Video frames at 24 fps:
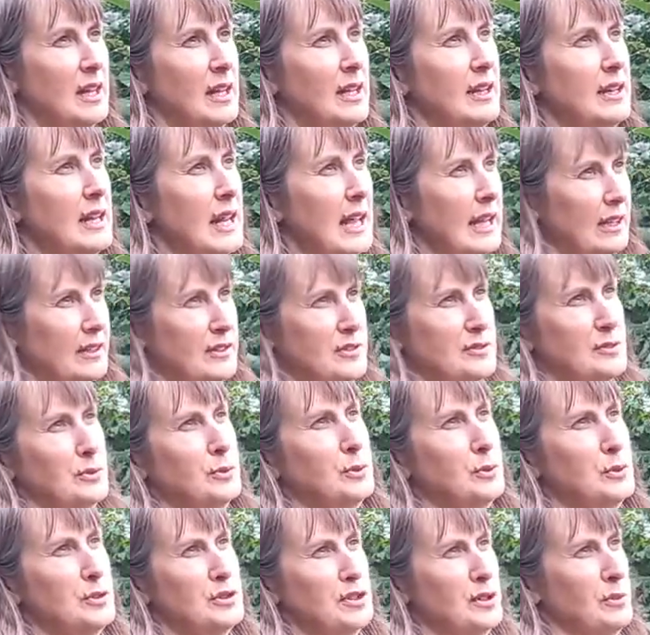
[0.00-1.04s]
next
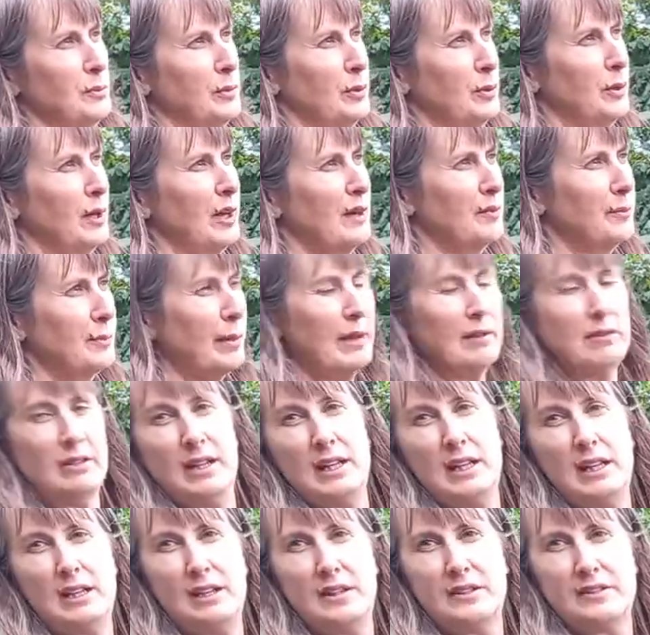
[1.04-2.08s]
autumn we'll have
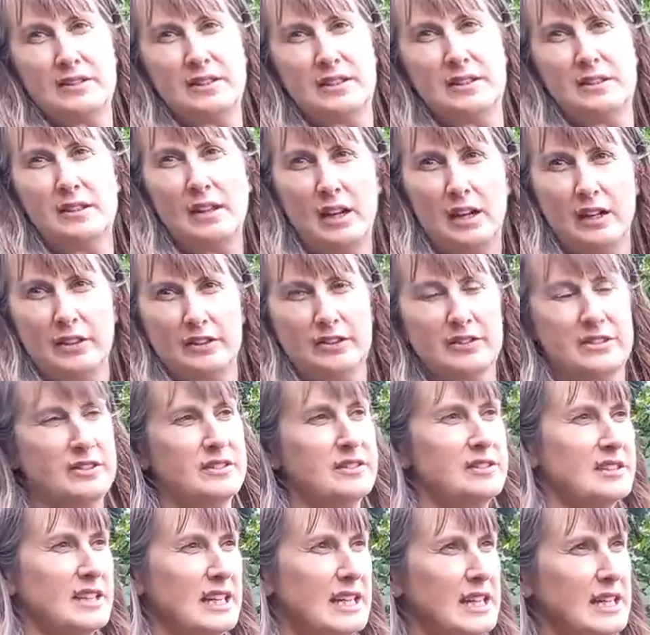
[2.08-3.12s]
berries, nuts,
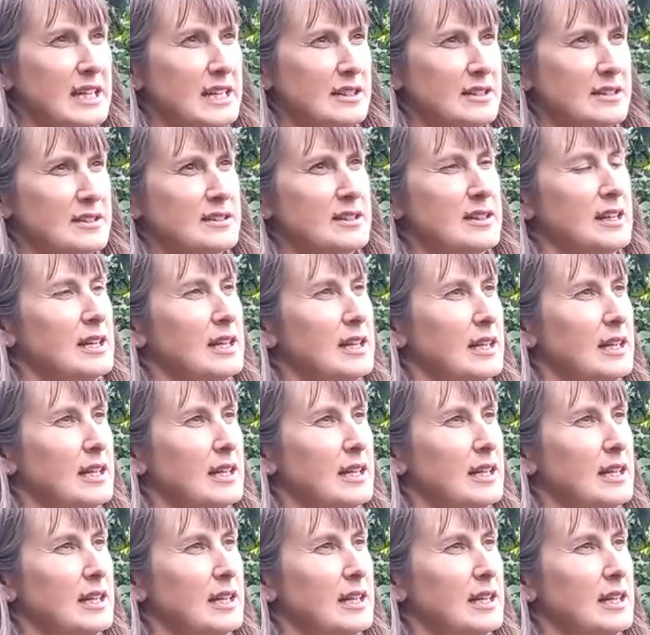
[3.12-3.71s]
seeds,